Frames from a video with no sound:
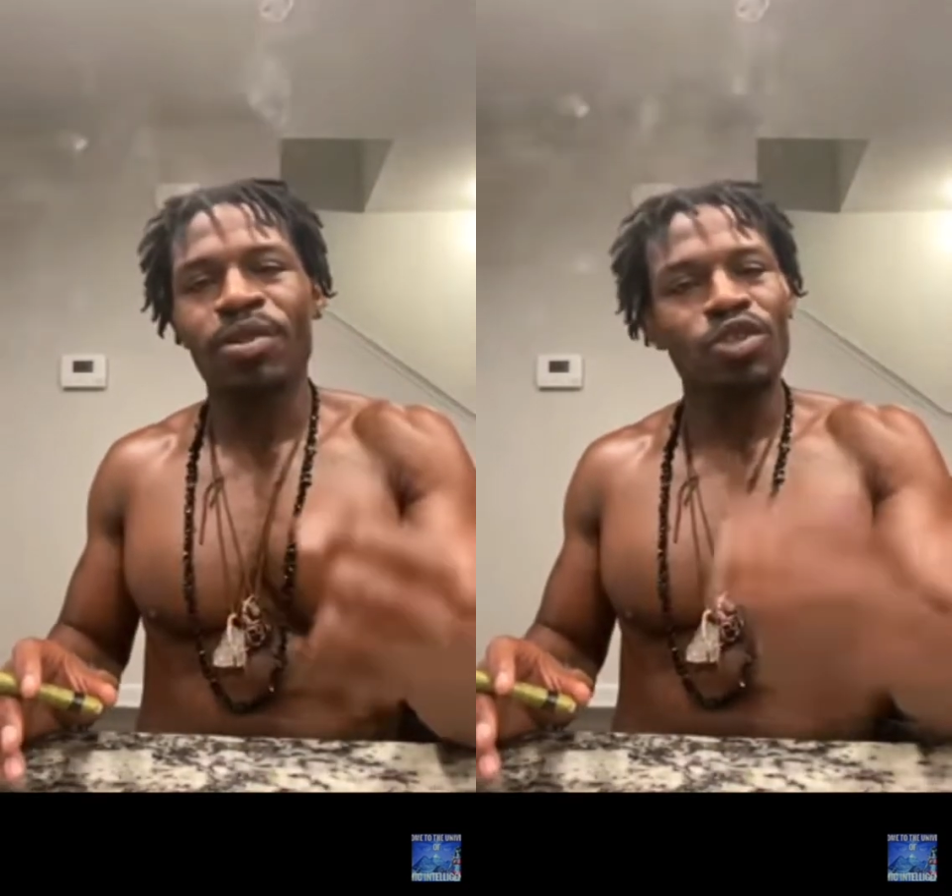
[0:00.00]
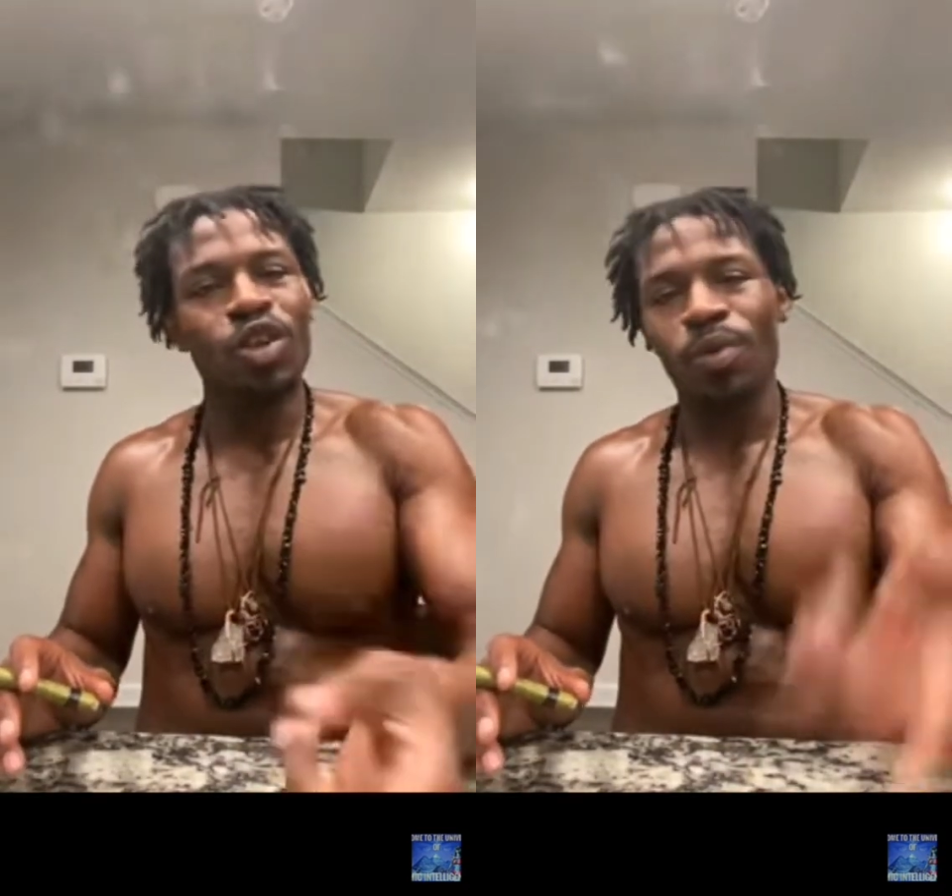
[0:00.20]

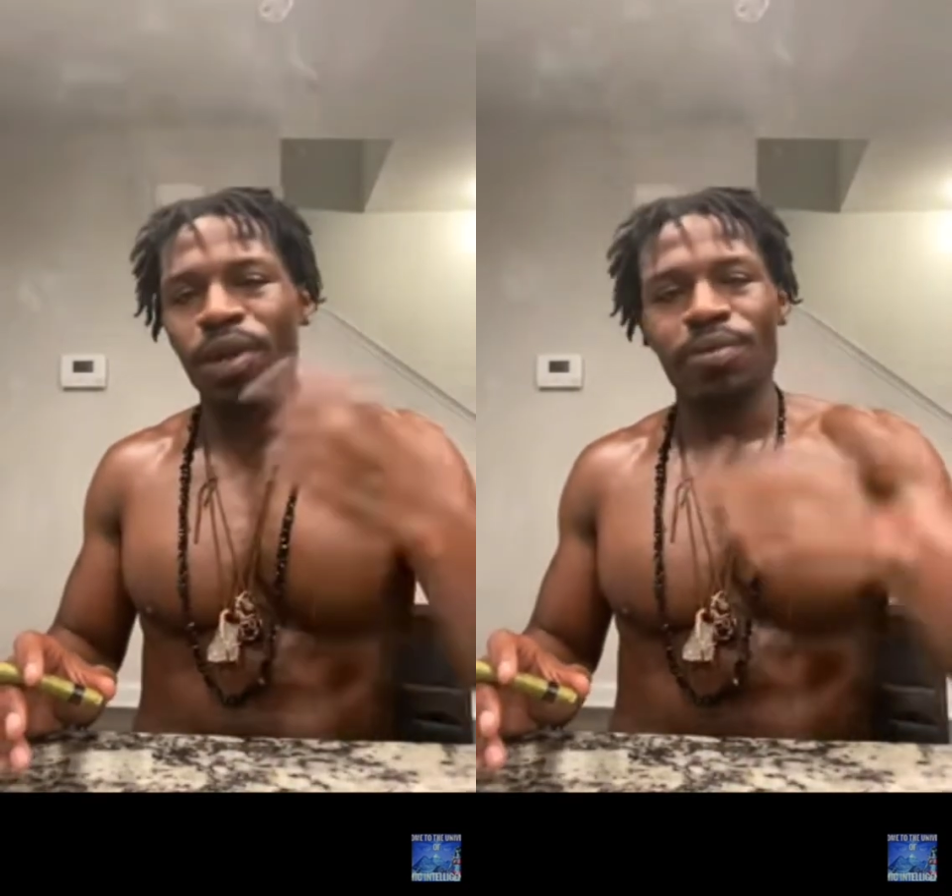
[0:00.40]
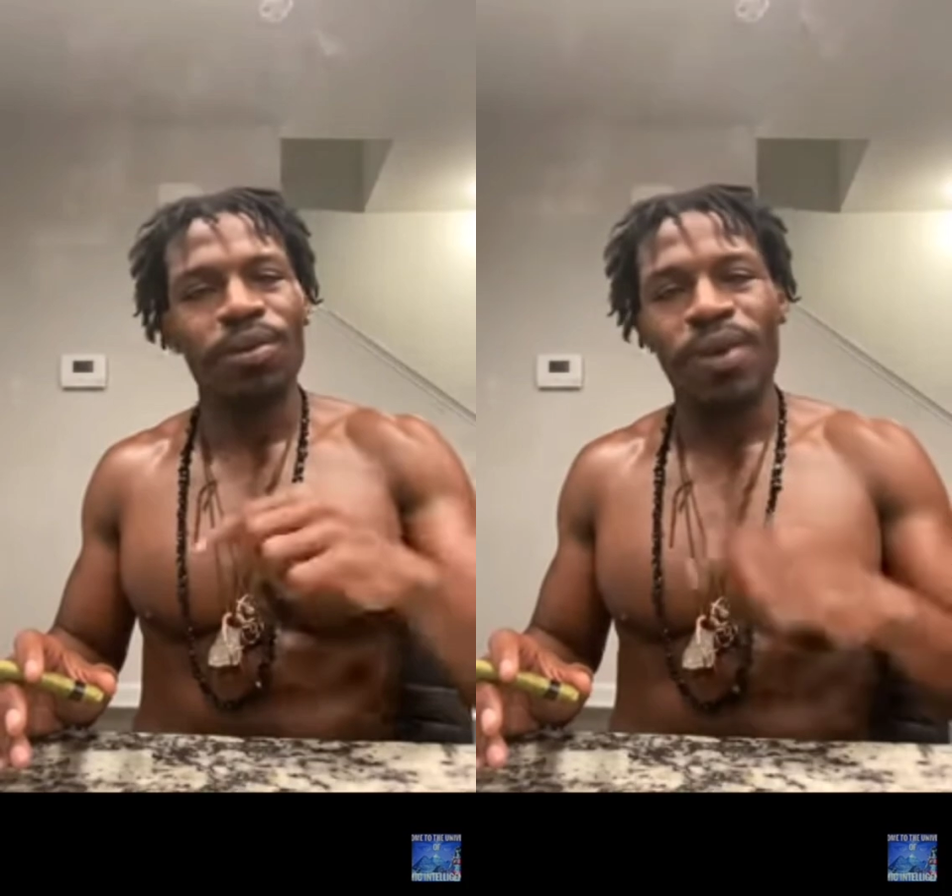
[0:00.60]
but we
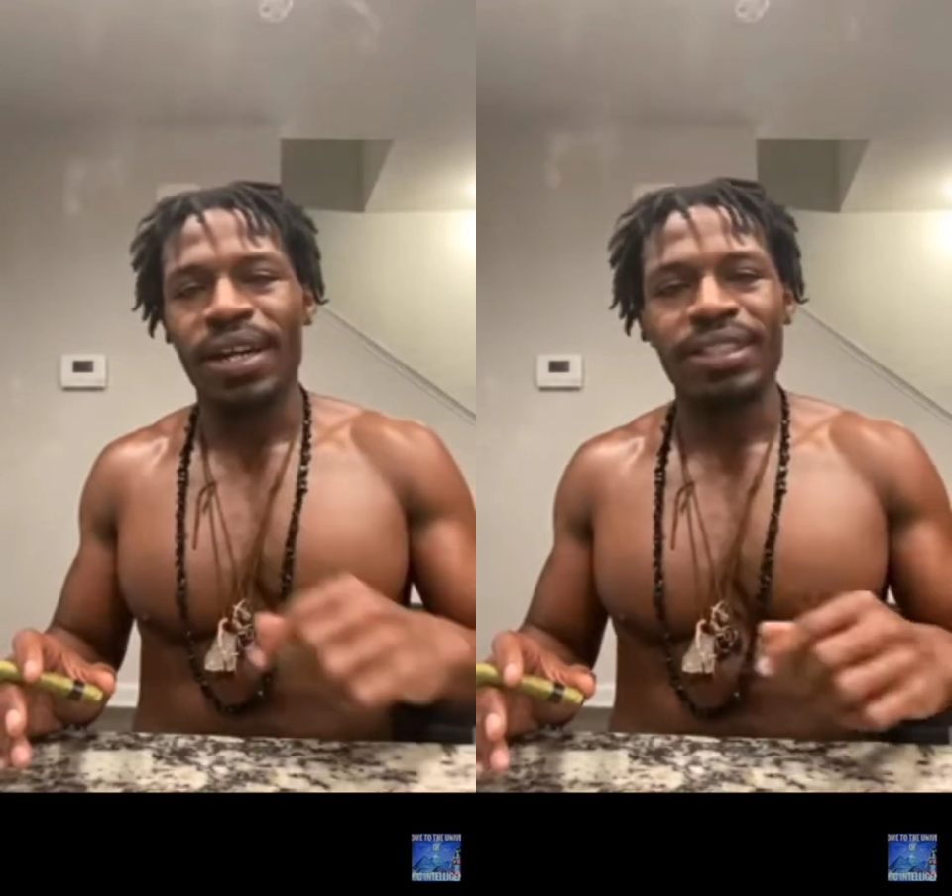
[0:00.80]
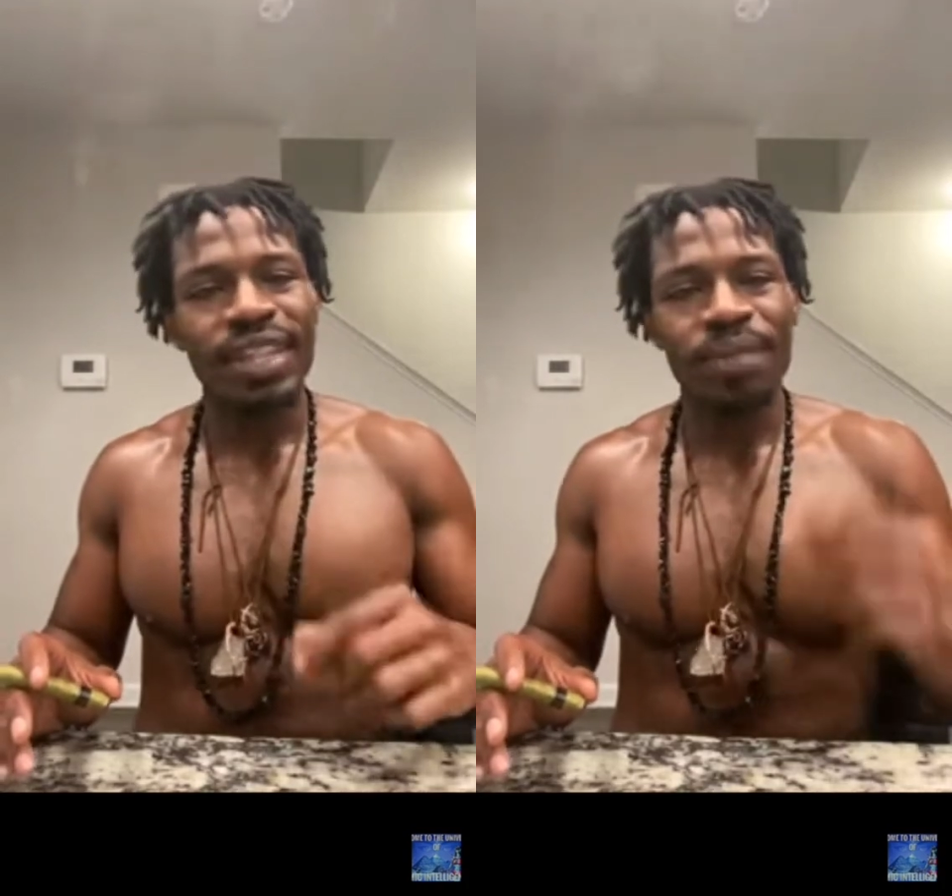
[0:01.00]
can
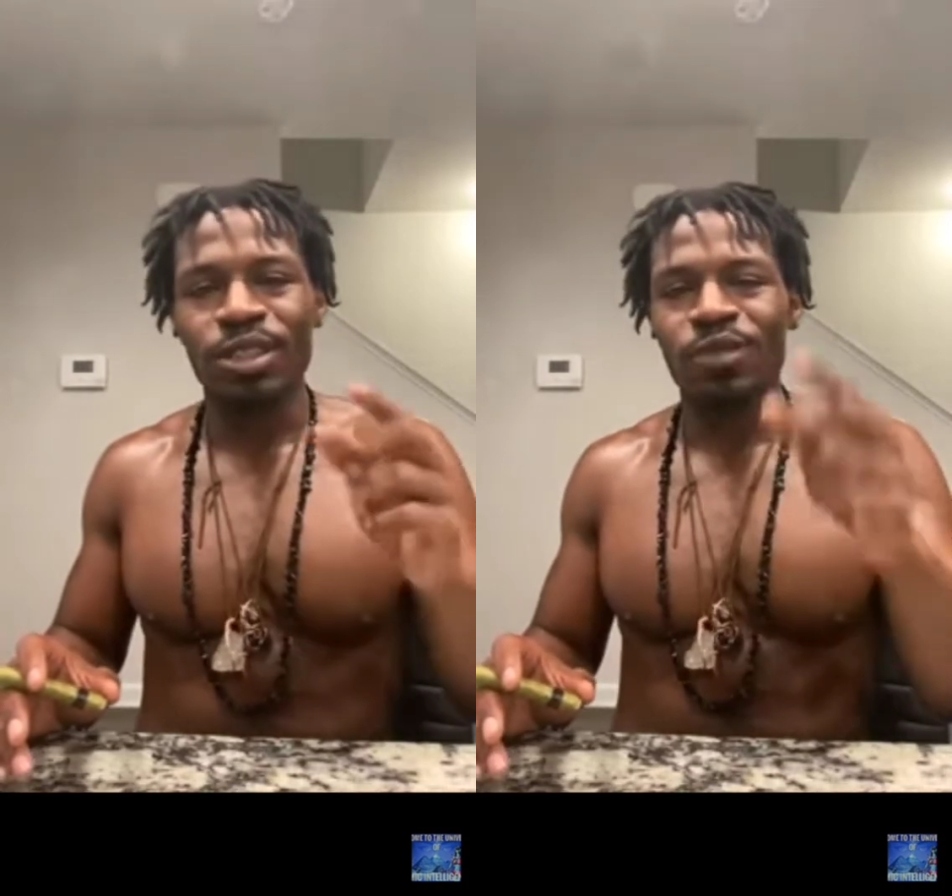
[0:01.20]
rewind the tape